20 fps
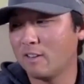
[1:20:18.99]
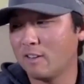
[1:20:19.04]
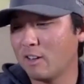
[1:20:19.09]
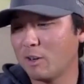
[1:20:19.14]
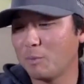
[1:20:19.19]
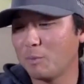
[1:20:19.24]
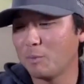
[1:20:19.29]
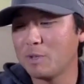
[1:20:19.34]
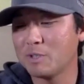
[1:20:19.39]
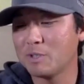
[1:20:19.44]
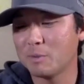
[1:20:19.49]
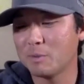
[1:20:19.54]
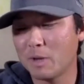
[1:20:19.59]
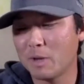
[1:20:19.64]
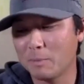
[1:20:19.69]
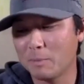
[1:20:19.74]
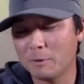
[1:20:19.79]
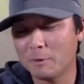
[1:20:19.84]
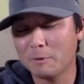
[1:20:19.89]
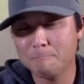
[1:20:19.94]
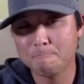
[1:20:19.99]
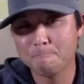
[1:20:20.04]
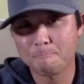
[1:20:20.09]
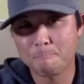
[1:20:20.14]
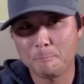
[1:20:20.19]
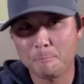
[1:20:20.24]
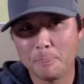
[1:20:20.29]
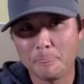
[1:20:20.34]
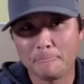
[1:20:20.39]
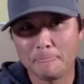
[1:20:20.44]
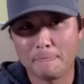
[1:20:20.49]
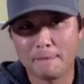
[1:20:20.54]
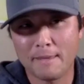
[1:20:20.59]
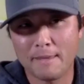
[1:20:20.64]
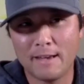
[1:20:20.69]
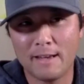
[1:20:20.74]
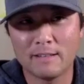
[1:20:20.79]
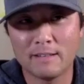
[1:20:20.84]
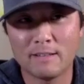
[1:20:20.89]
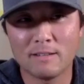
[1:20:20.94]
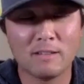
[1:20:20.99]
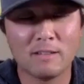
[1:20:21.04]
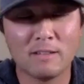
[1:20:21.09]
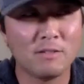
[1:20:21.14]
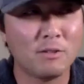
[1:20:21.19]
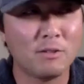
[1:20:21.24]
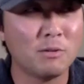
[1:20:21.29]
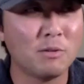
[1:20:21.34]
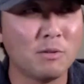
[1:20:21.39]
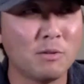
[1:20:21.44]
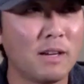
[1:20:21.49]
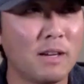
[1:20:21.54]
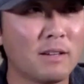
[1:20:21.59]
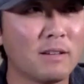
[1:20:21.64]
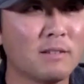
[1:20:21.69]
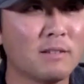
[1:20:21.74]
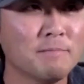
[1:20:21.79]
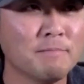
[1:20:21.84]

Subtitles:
on a piece of paper and to give you like